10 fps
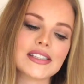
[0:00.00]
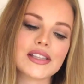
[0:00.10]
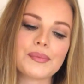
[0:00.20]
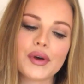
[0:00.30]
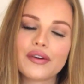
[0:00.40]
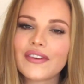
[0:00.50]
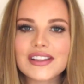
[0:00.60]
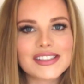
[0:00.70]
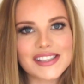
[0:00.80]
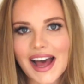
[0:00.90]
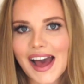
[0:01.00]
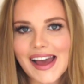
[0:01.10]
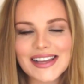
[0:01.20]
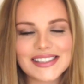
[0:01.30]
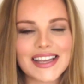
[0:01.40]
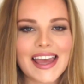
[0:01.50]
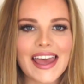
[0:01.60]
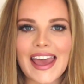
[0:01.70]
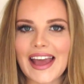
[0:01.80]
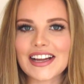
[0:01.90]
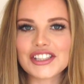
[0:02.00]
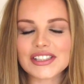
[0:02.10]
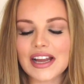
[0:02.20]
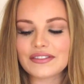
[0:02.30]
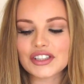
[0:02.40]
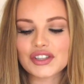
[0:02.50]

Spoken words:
it's the perfect size and I just loved it.